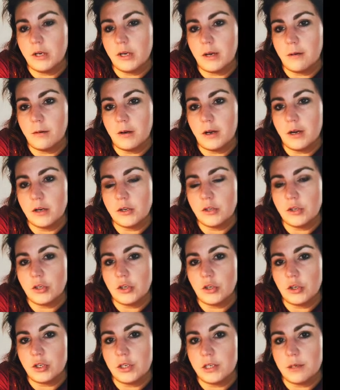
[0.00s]
I've actually
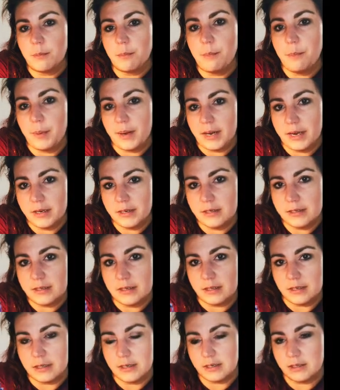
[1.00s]
just
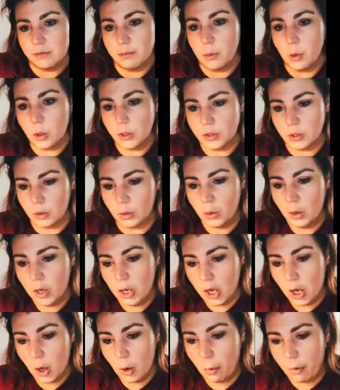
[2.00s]
based this model
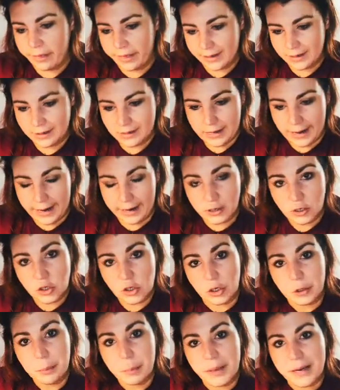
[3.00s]
with a
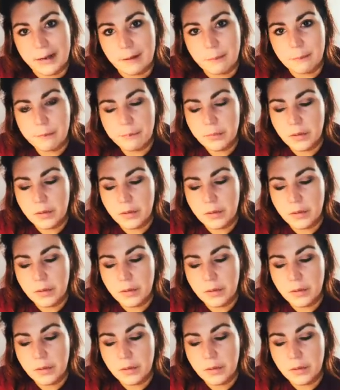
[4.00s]
textured paint.